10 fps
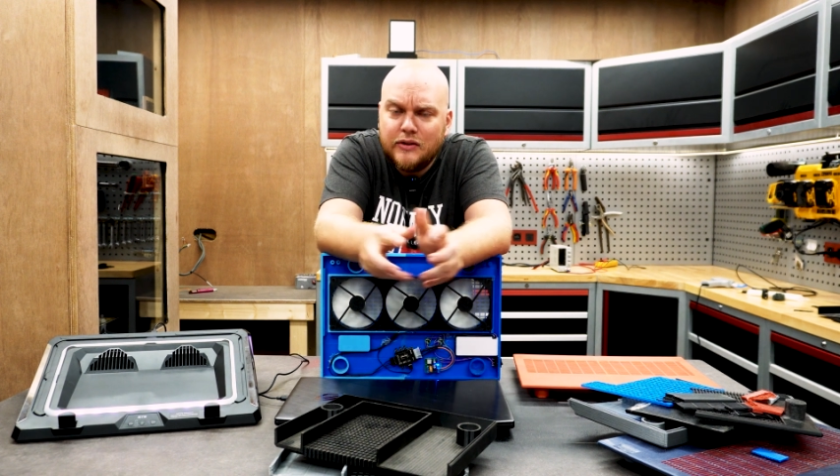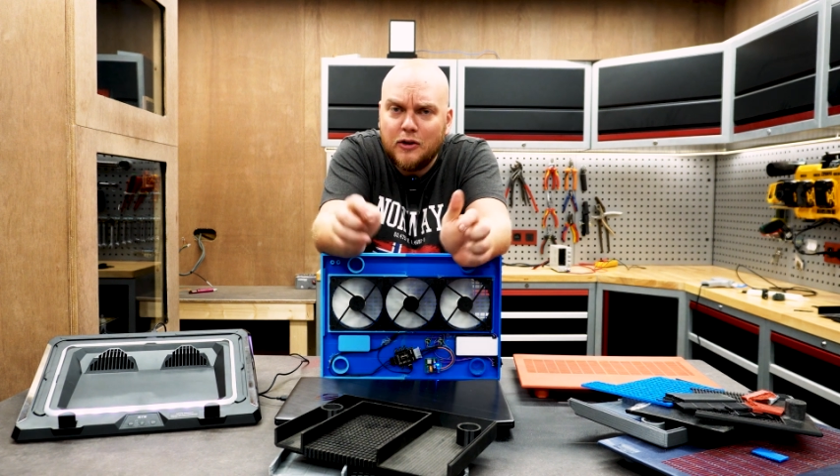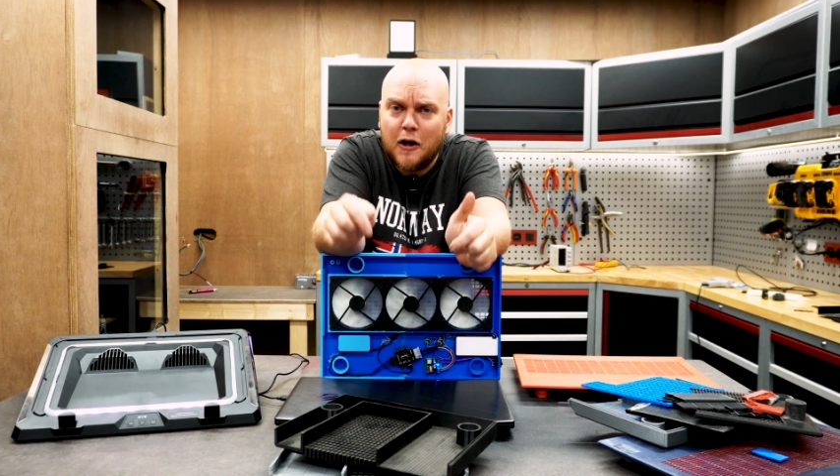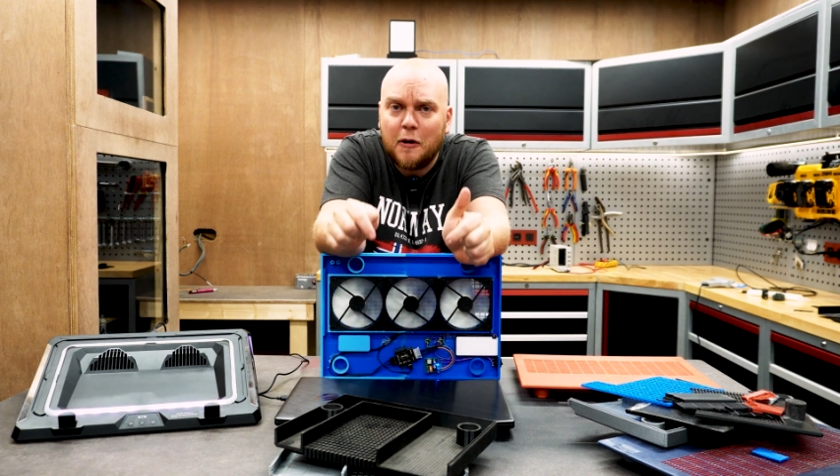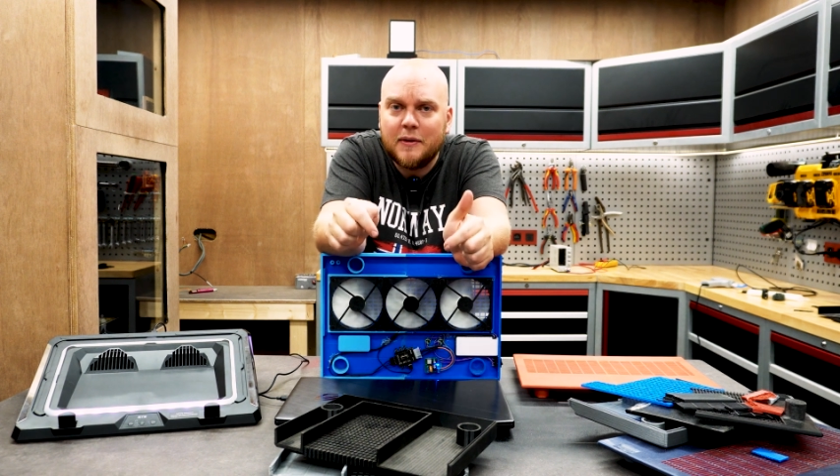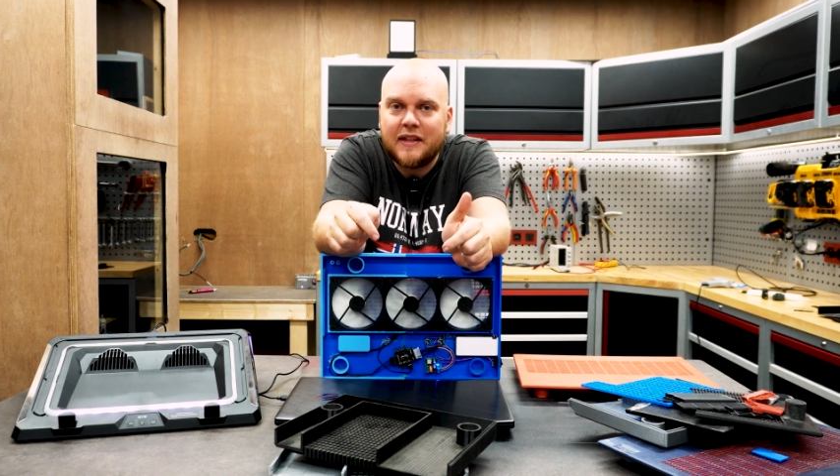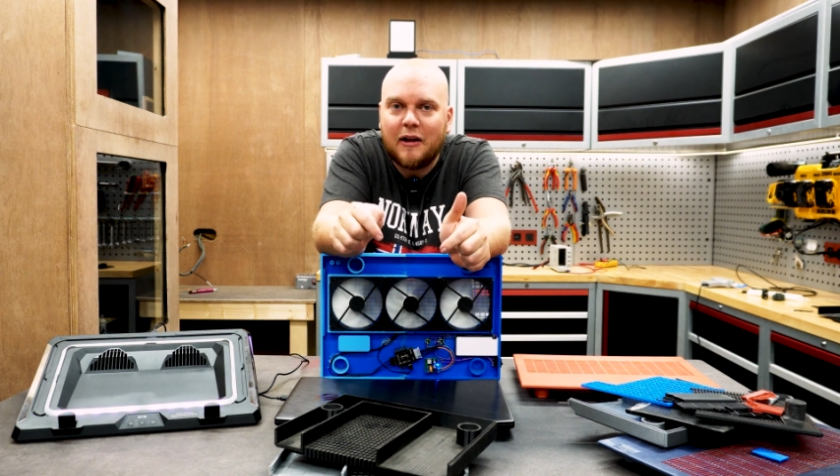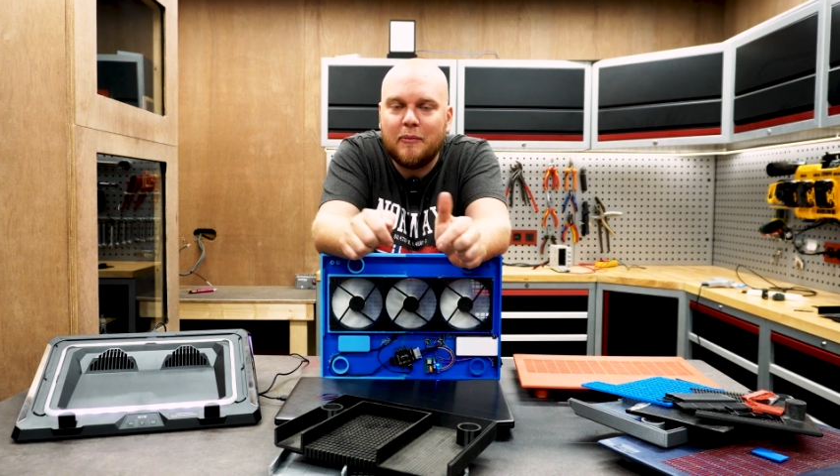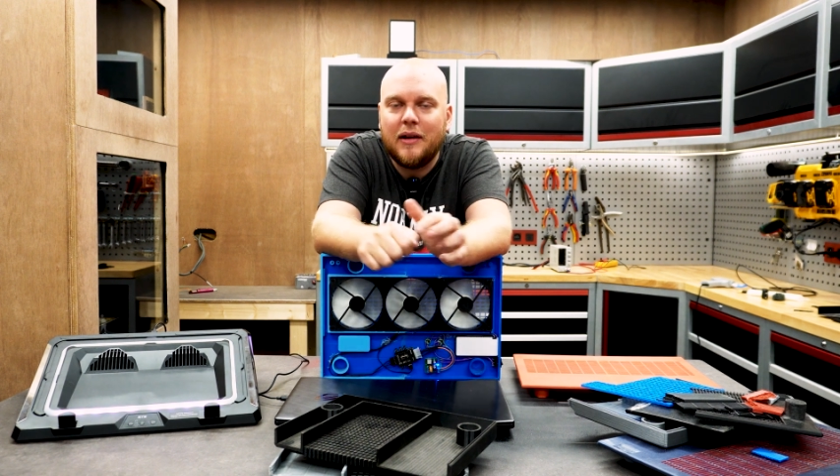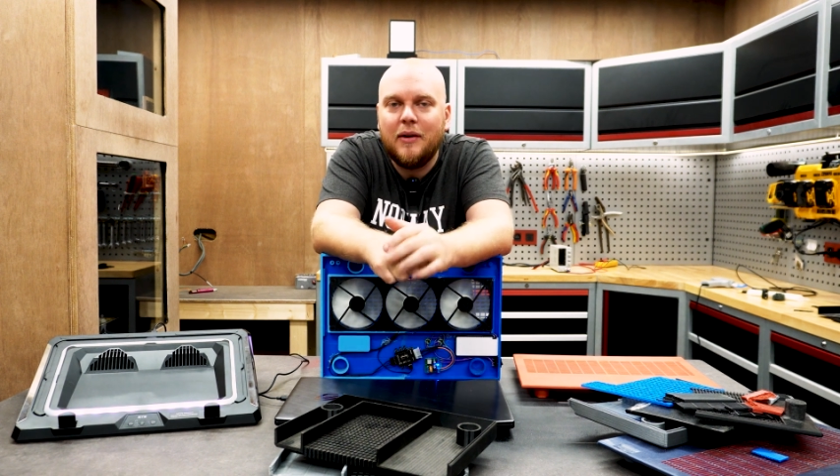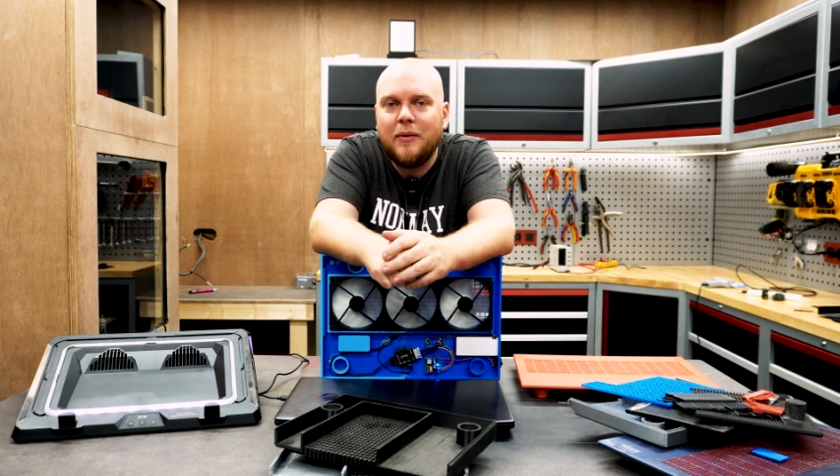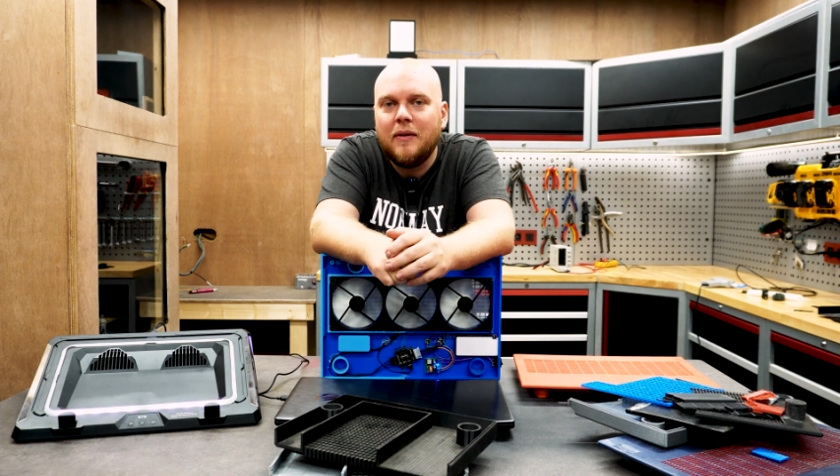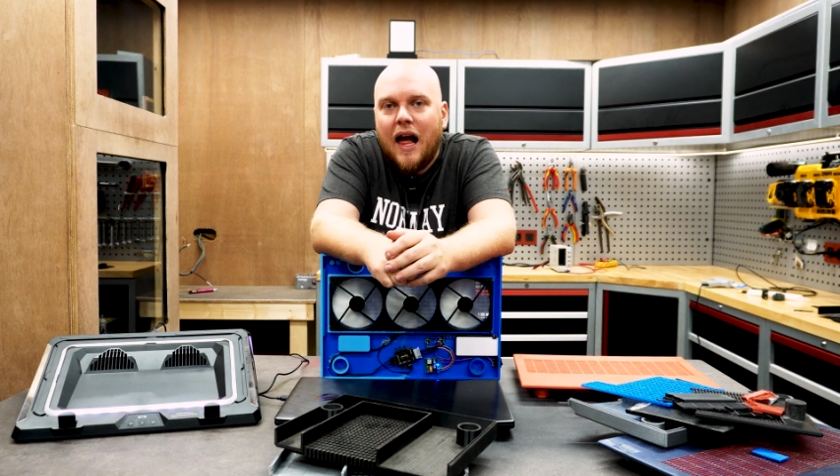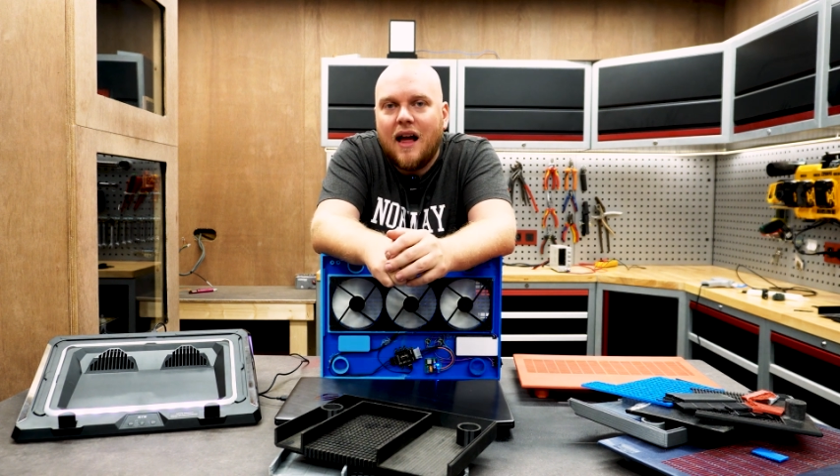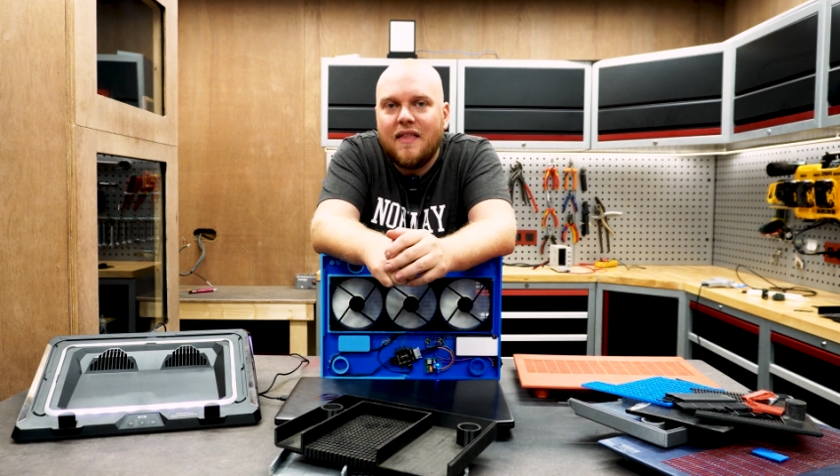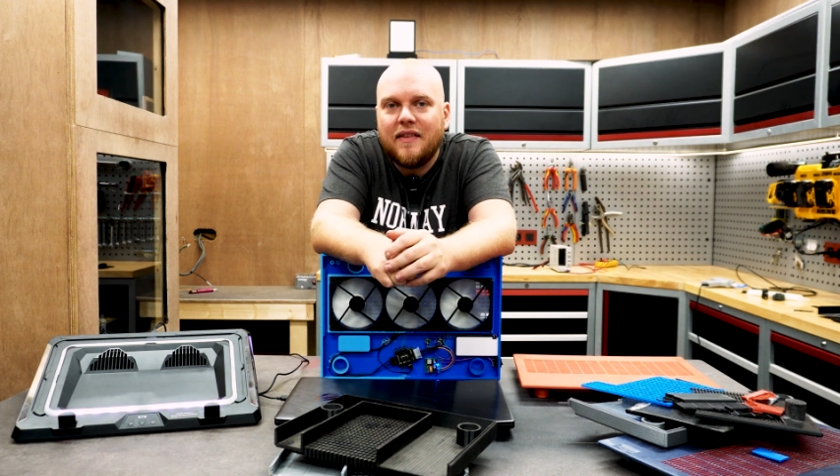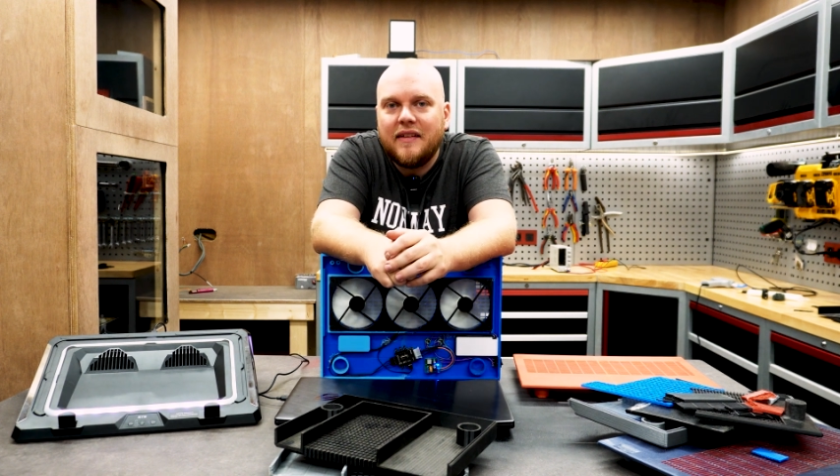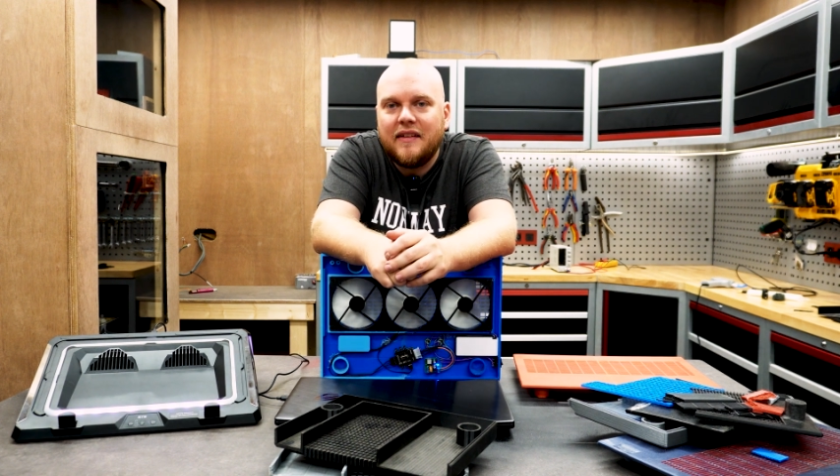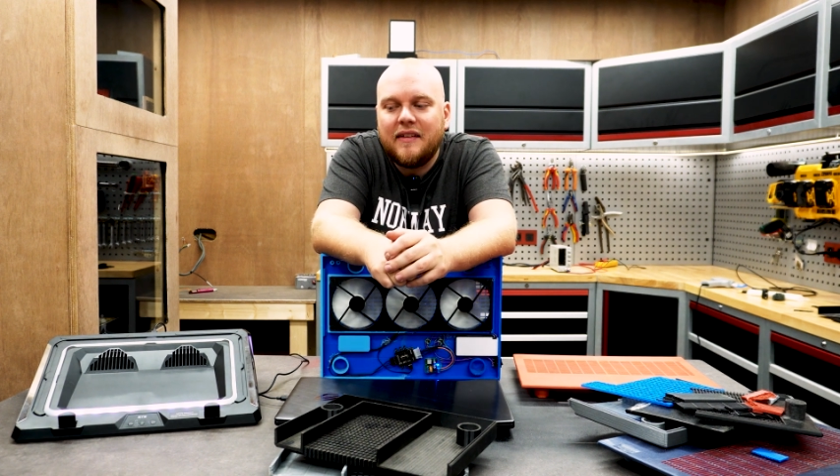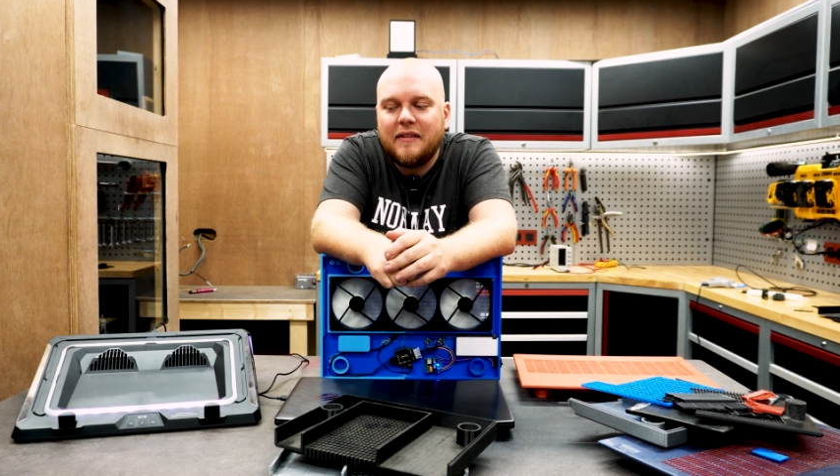So comment down below and
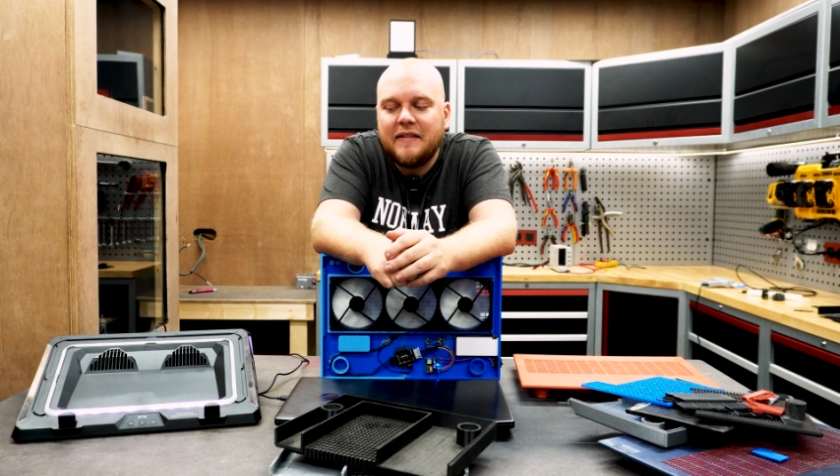uh,